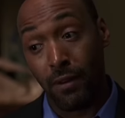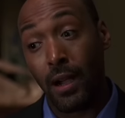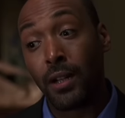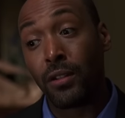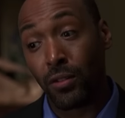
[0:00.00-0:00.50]
to
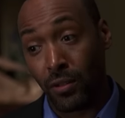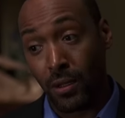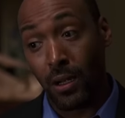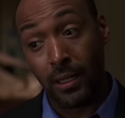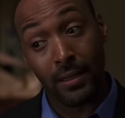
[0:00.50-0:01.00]
find your
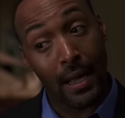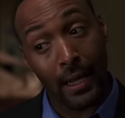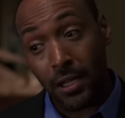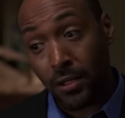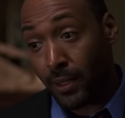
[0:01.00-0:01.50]
son. He's
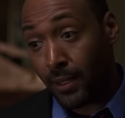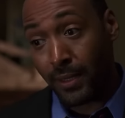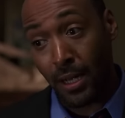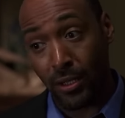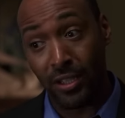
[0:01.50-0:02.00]
not answering his
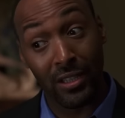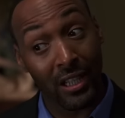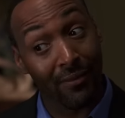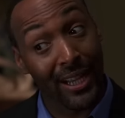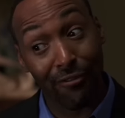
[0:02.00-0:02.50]
cell. Can you
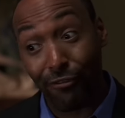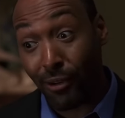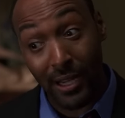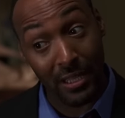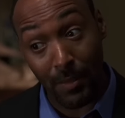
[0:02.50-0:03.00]
think of any
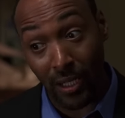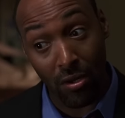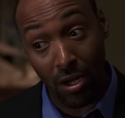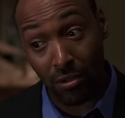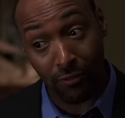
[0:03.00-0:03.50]
friends he might have
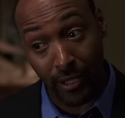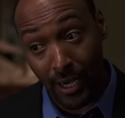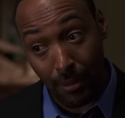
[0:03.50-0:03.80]
gone to for